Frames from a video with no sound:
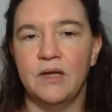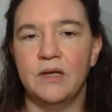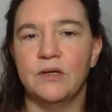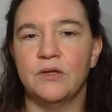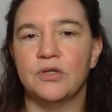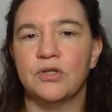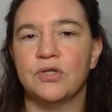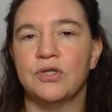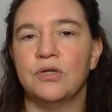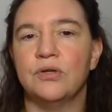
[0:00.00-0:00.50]

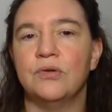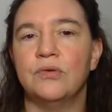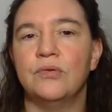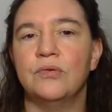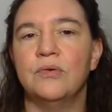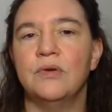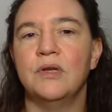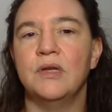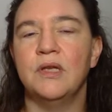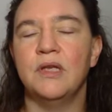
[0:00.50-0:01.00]

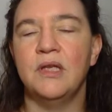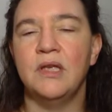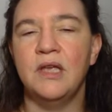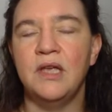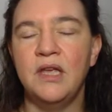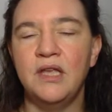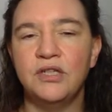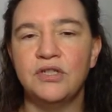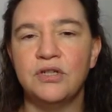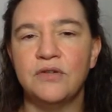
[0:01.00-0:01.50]
So
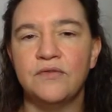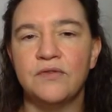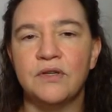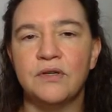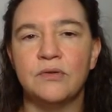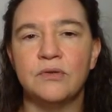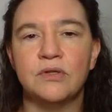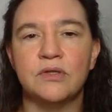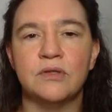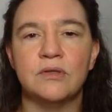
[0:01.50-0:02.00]
each of
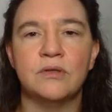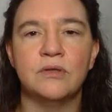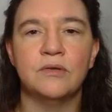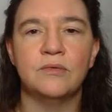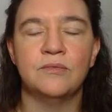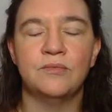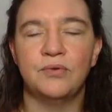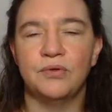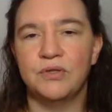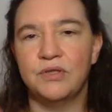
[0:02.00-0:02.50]
those
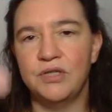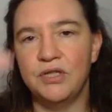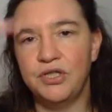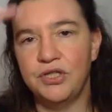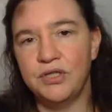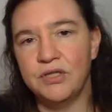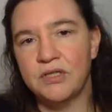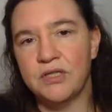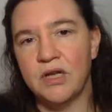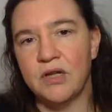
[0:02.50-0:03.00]

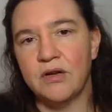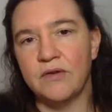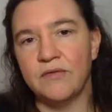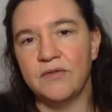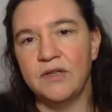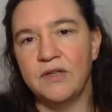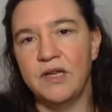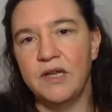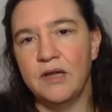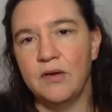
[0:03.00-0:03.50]
positions out of
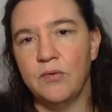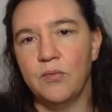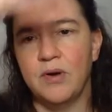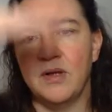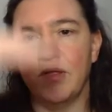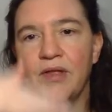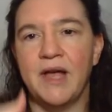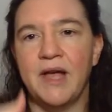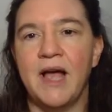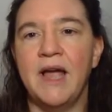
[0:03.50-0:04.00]
the,
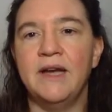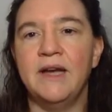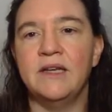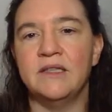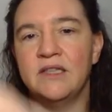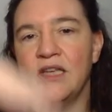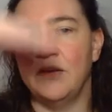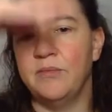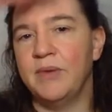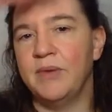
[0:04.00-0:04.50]
well, the height
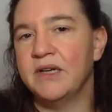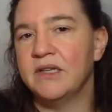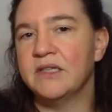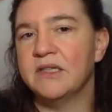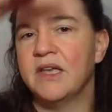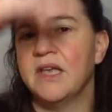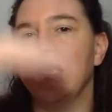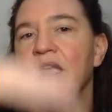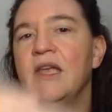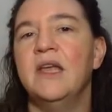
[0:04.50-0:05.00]
is n minus
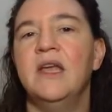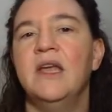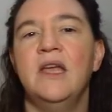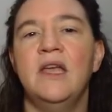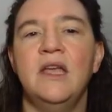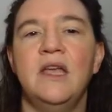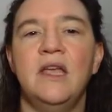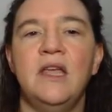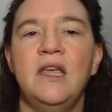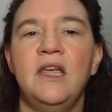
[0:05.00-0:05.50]
k,
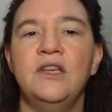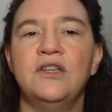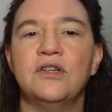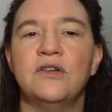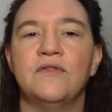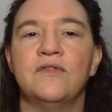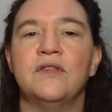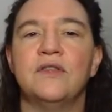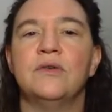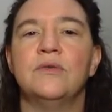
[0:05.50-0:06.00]
each
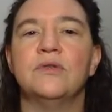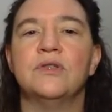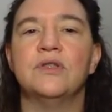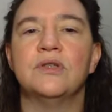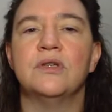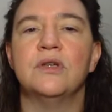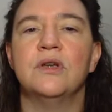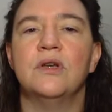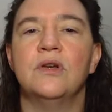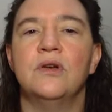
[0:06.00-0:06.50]
of
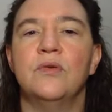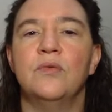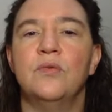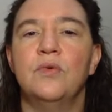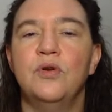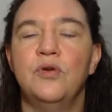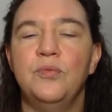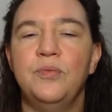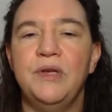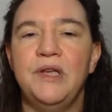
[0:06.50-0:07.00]
those
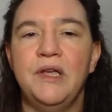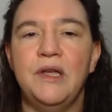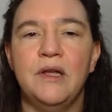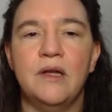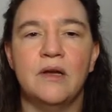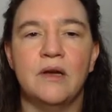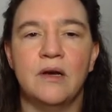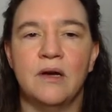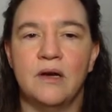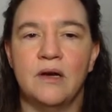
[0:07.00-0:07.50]
will
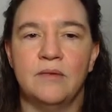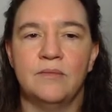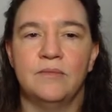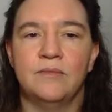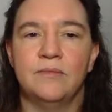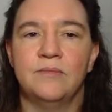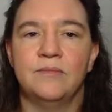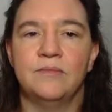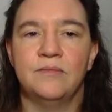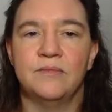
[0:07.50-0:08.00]
be um,
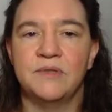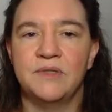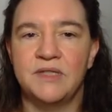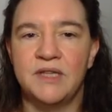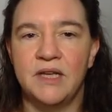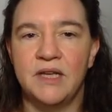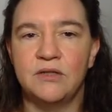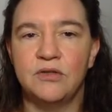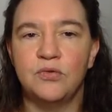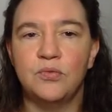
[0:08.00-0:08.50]

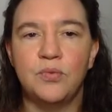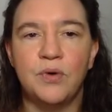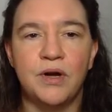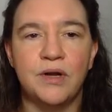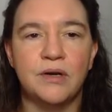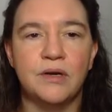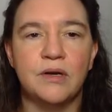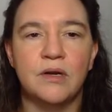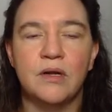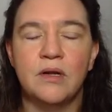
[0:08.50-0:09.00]
set to
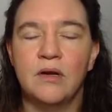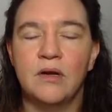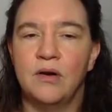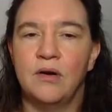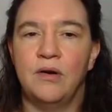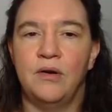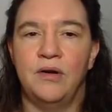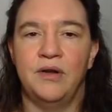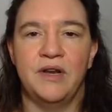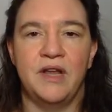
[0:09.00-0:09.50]
one
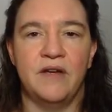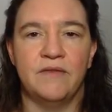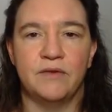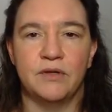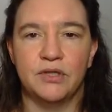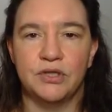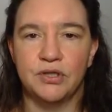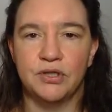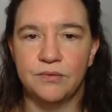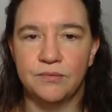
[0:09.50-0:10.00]
on
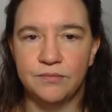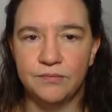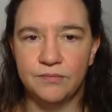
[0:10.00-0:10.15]
average.